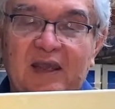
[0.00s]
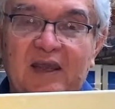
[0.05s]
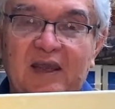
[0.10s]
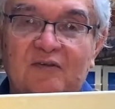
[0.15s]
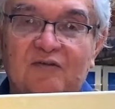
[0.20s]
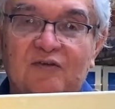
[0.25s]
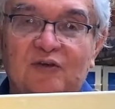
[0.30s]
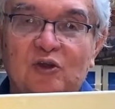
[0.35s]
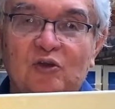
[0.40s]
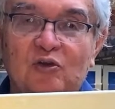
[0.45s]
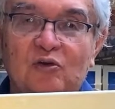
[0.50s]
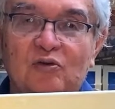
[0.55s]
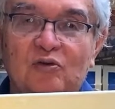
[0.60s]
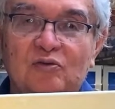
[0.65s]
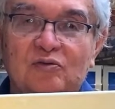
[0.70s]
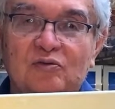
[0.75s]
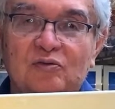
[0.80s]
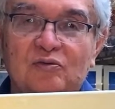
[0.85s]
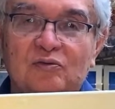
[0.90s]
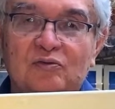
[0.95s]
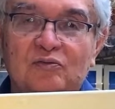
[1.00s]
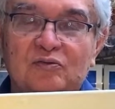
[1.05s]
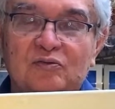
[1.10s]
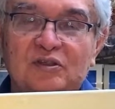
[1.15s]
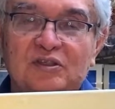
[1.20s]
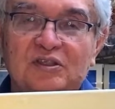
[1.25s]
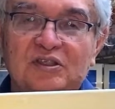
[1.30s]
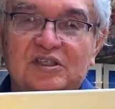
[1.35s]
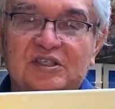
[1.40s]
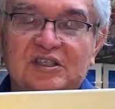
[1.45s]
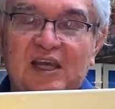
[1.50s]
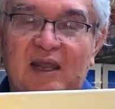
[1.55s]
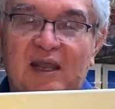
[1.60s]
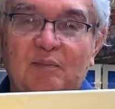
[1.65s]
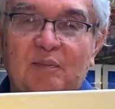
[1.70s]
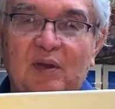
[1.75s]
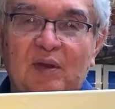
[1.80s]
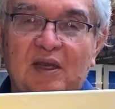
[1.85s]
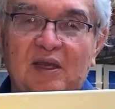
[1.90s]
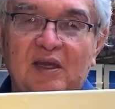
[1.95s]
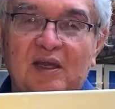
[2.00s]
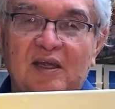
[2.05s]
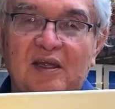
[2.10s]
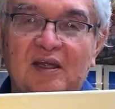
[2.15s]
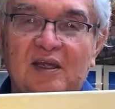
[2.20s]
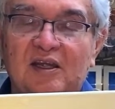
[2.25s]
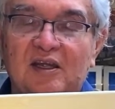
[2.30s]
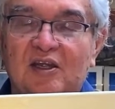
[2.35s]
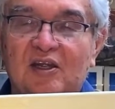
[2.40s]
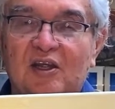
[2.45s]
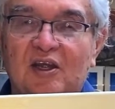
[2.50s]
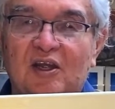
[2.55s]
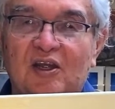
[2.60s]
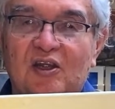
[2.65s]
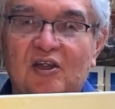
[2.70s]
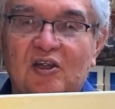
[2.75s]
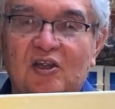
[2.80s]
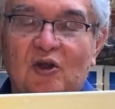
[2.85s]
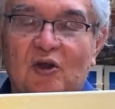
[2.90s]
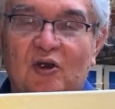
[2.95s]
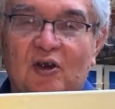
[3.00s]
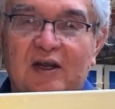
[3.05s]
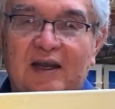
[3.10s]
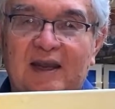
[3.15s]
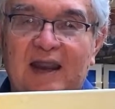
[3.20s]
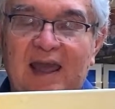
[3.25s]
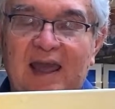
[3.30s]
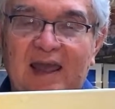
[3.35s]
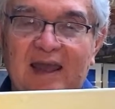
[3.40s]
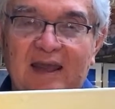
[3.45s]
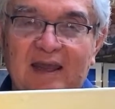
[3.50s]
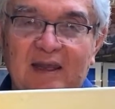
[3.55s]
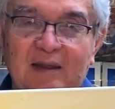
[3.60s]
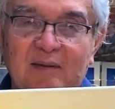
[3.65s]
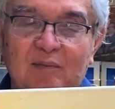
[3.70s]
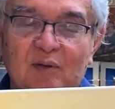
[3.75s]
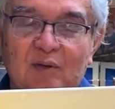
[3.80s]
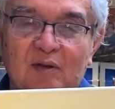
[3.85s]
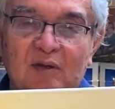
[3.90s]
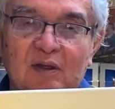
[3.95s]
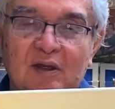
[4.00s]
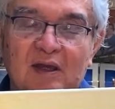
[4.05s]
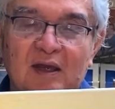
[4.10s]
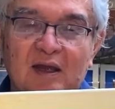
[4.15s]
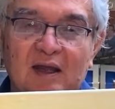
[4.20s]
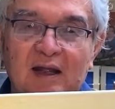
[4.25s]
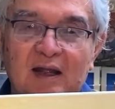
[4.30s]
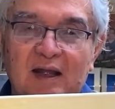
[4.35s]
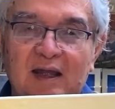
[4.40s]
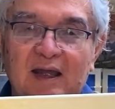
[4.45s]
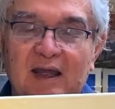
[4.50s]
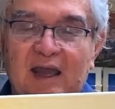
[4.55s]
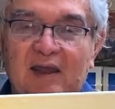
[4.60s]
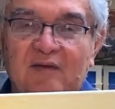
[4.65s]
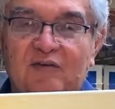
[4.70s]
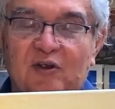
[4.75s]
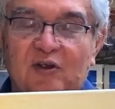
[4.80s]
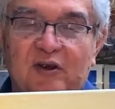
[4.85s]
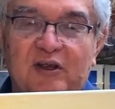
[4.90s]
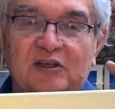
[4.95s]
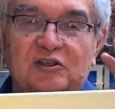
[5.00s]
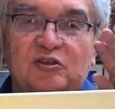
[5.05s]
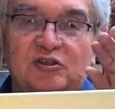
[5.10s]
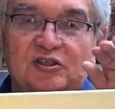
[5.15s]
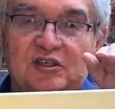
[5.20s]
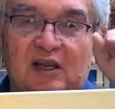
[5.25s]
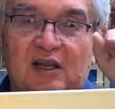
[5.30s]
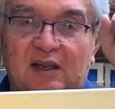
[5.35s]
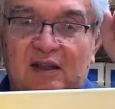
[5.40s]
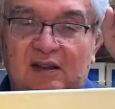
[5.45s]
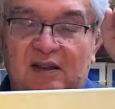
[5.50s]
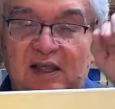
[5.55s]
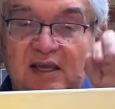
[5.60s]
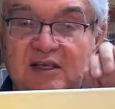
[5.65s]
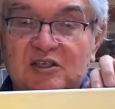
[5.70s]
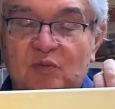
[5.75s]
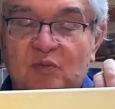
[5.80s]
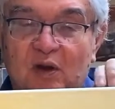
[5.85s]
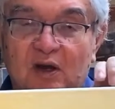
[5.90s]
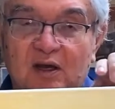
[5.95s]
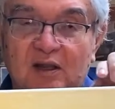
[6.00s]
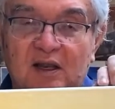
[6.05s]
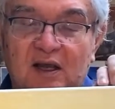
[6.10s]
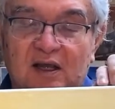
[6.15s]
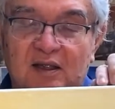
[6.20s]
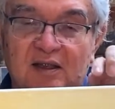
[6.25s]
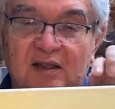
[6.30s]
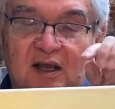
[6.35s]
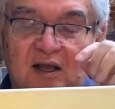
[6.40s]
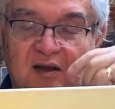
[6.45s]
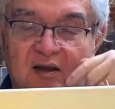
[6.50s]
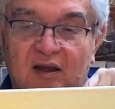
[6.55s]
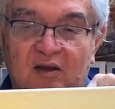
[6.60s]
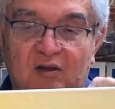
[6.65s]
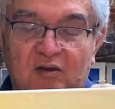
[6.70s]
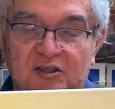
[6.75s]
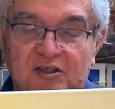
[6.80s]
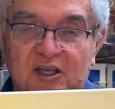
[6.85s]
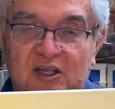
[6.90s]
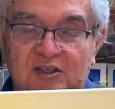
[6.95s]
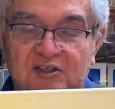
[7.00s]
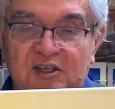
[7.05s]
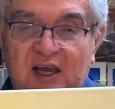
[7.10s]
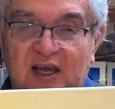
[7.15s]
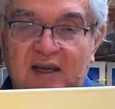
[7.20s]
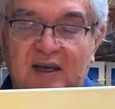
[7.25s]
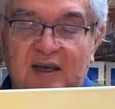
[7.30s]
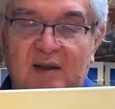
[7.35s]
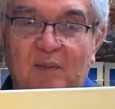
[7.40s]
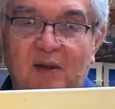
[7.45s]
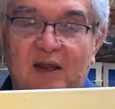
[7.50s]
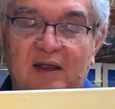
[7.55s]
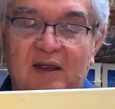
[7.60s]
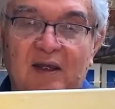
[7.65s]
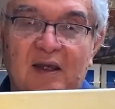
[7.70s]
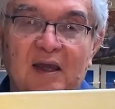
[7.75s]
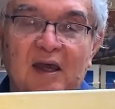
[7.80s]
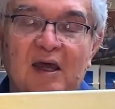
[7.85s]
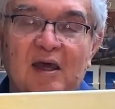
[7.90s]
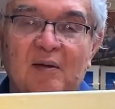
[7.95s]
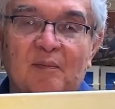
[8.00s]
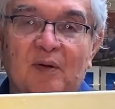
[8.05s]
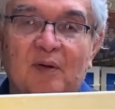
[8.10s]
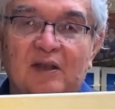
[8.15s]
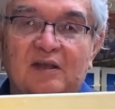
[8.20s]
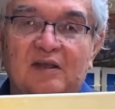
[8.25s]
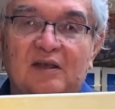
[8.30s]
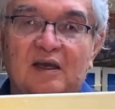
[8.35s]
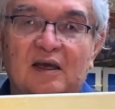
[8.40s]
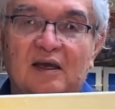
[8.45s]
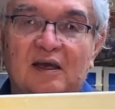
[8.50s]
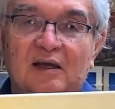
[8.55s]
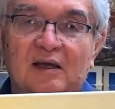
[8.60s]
If you send me your name, if you're interested in this one, of course I'll sign it in a minute, but